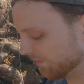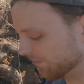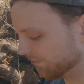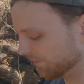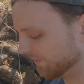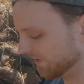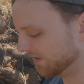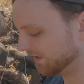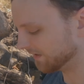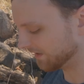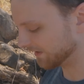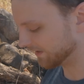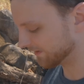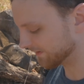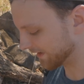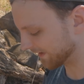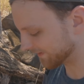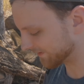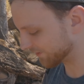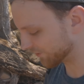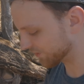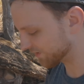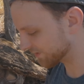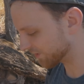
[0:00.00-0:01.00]
meaning
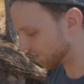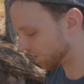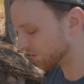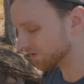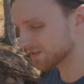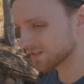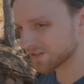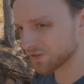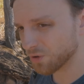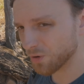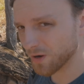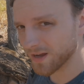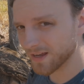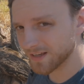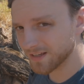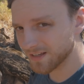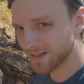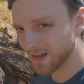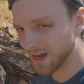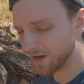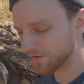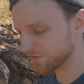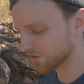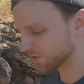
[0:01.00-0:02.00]
that there is also a
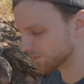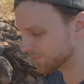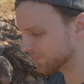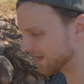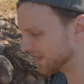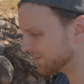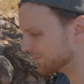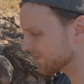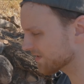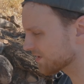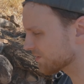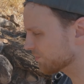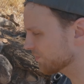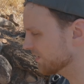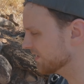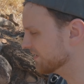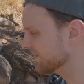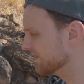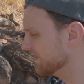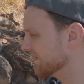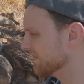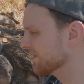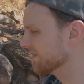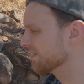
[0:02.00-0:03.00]
Aphonopelma
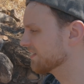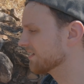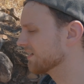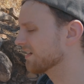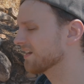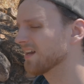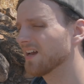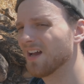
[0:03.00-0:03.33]
species